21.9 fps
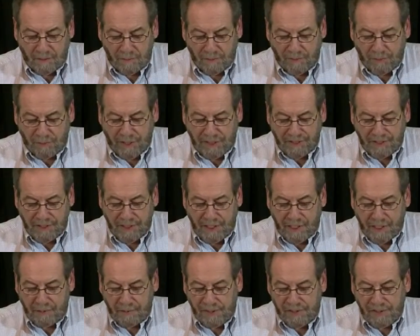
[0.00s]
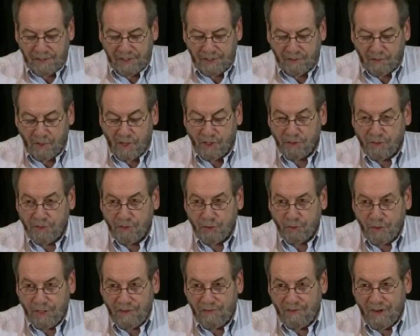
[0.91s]
we granted amnesty to
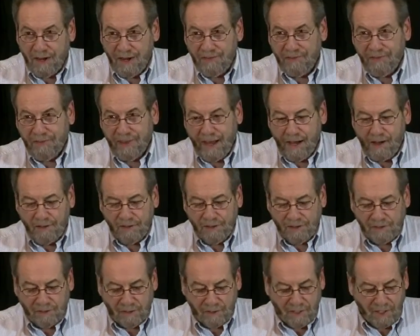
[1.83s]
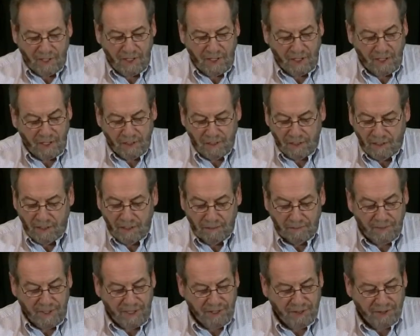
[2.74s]
125,000
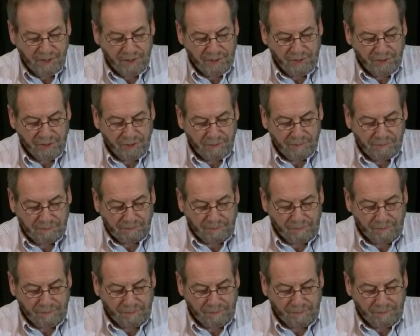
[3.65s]
Haitians.